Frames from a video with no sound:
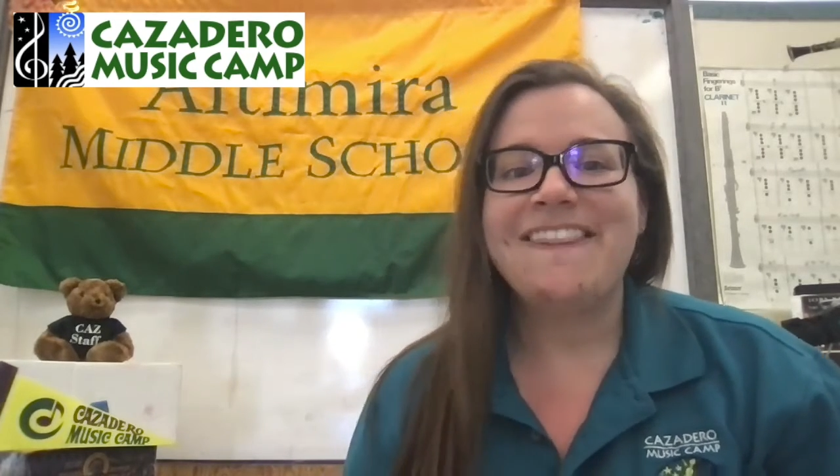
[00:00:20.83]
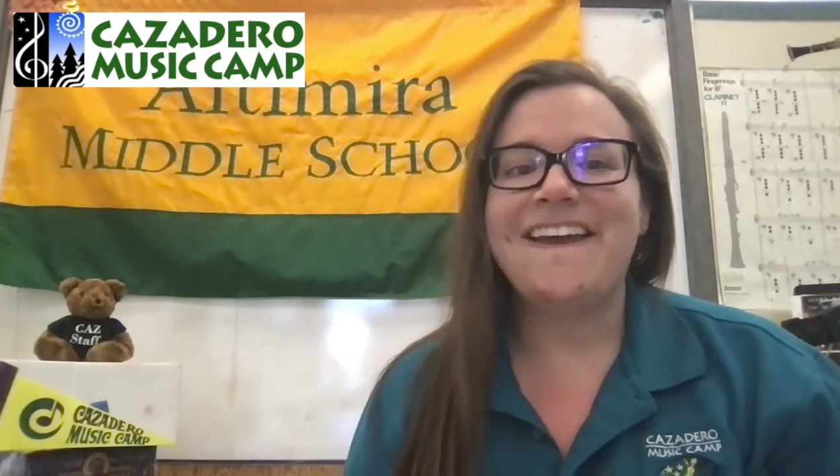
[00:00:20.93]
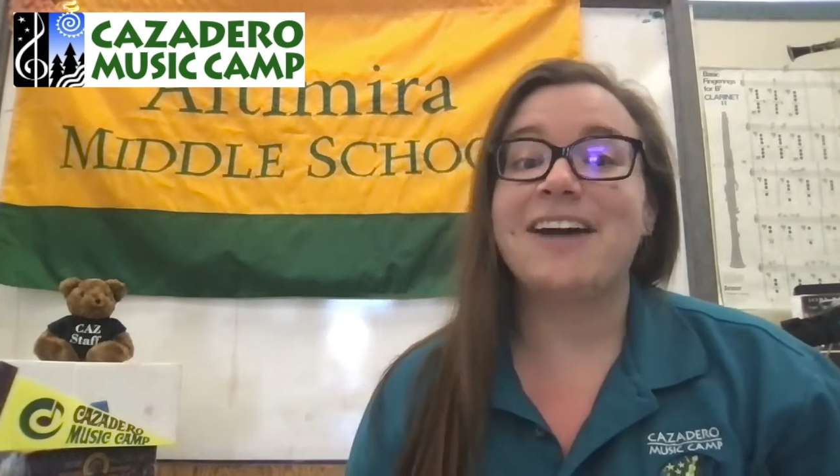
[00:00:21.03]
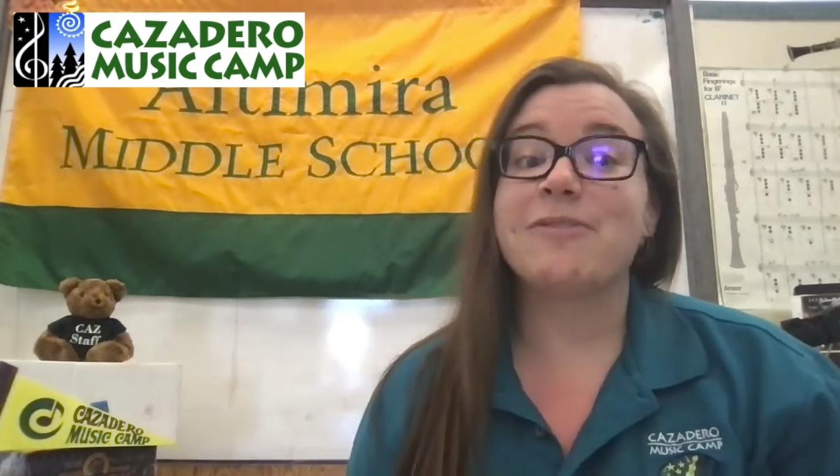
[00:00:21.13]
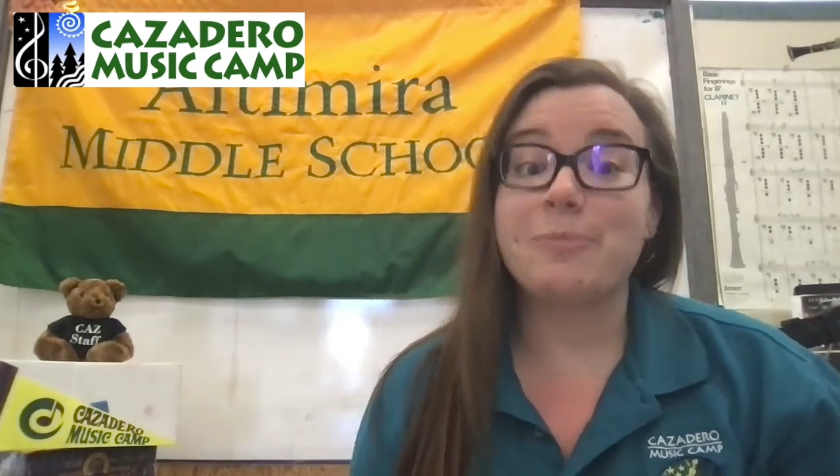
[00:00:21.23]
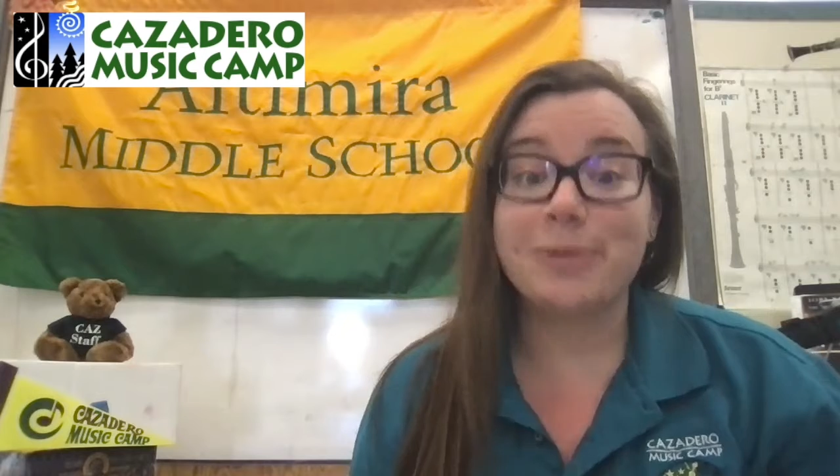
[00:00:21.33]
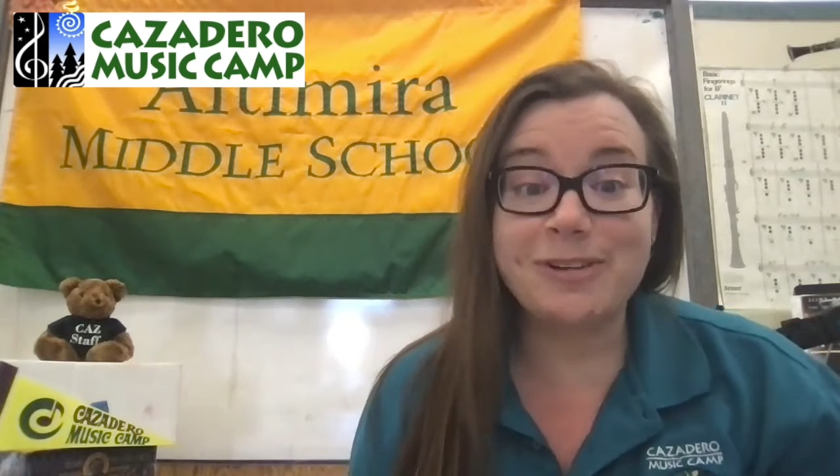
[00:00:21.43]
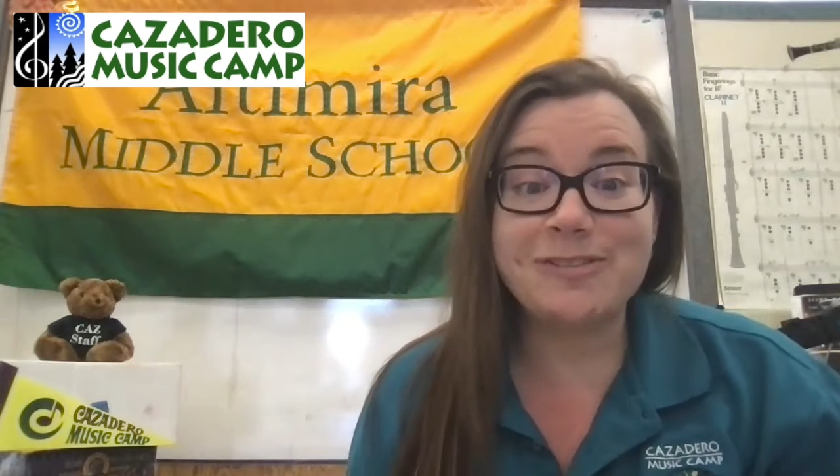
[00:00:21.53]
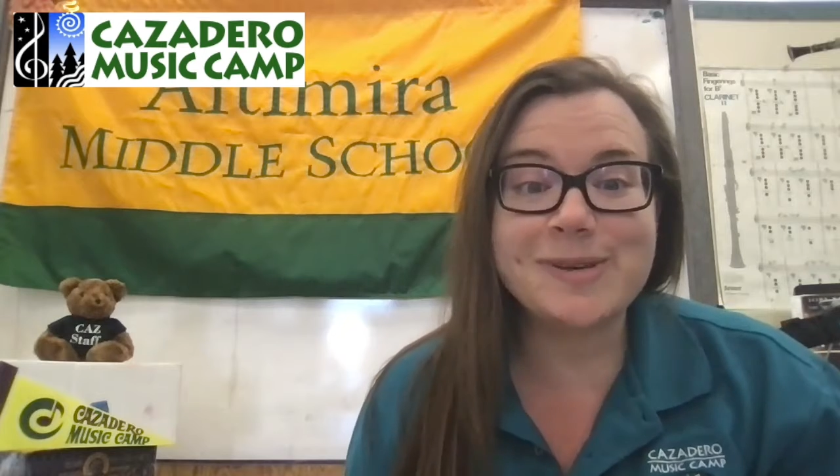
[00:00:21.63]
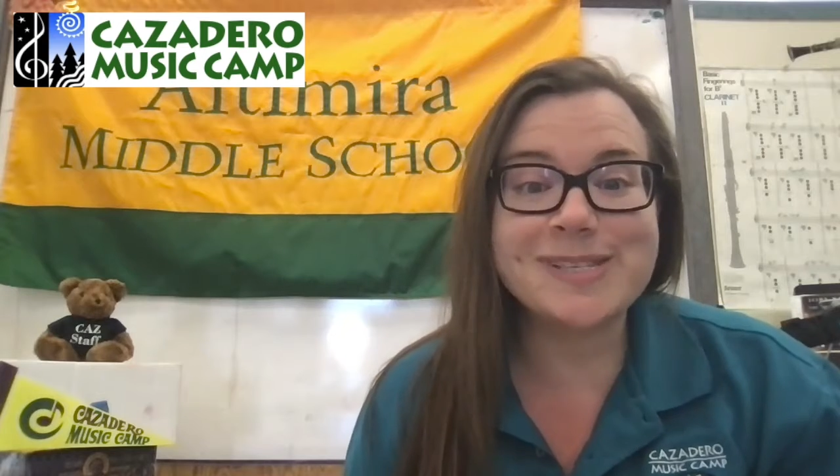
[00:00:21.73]
they have
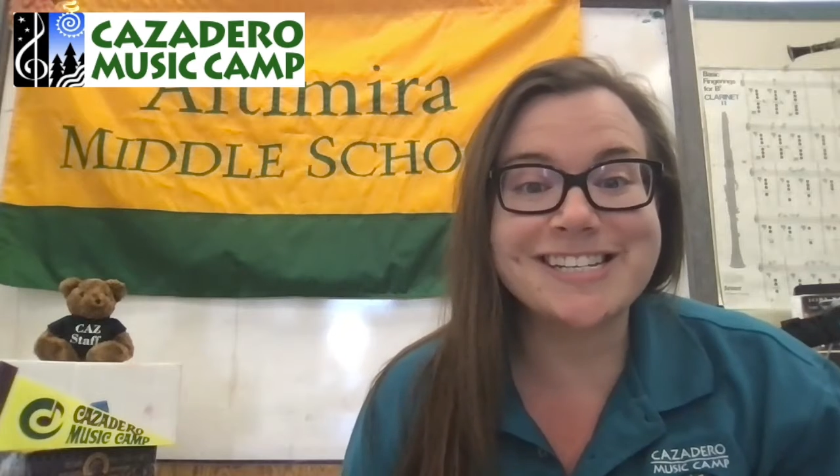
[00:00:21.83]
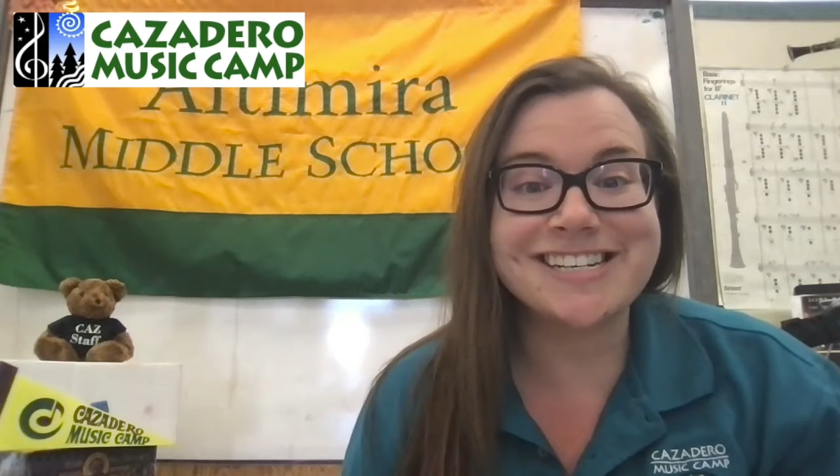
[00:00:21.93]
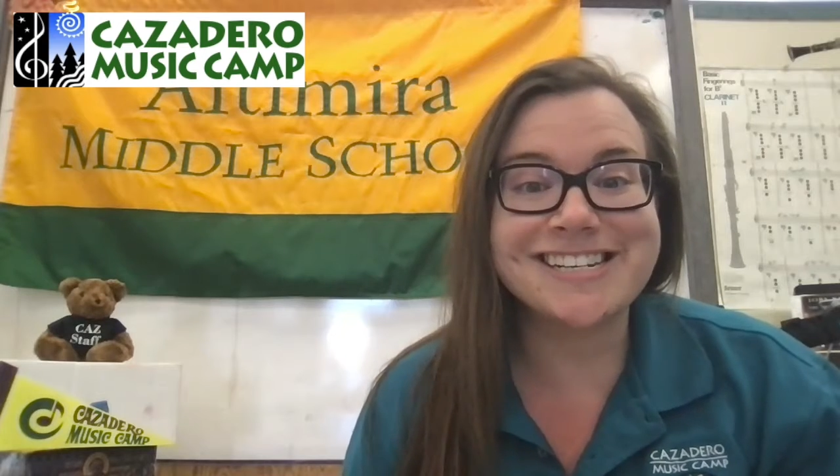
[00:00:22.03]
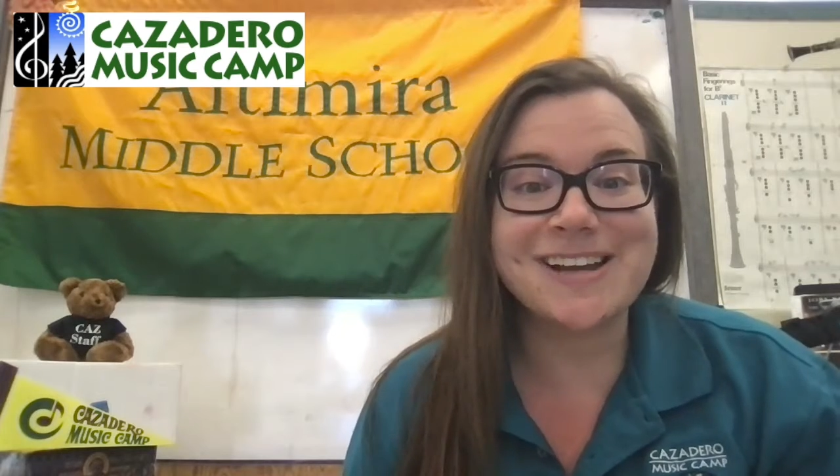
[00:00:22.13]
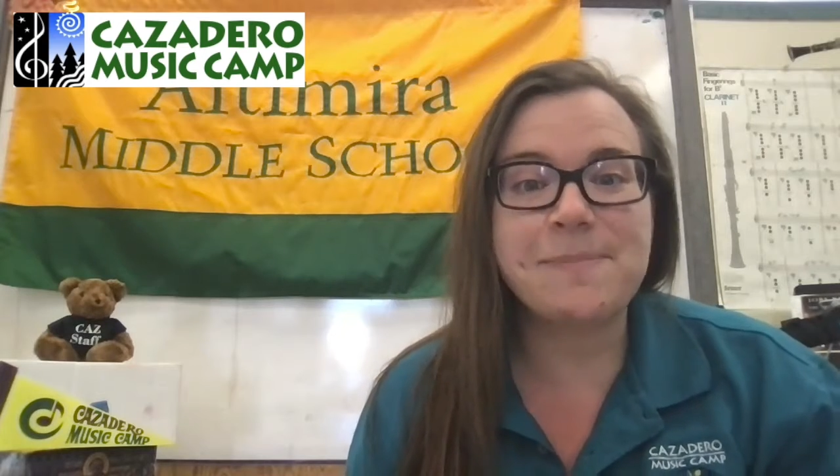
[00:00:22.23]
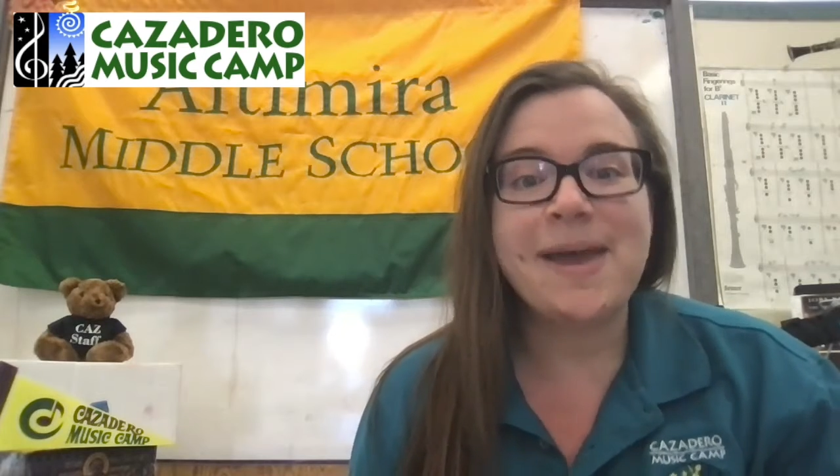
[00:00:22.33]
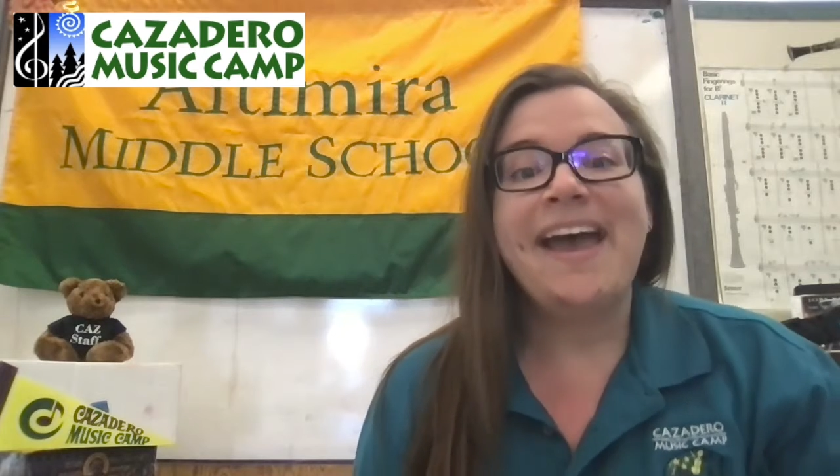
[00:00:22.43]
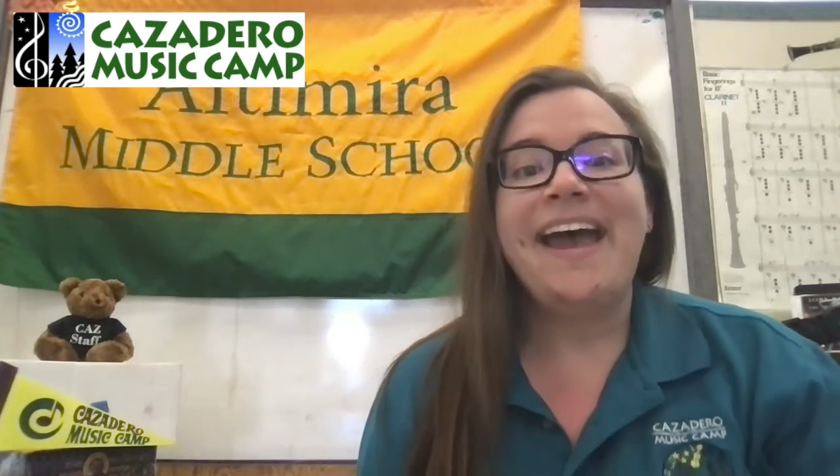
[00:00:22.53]
improved musicianship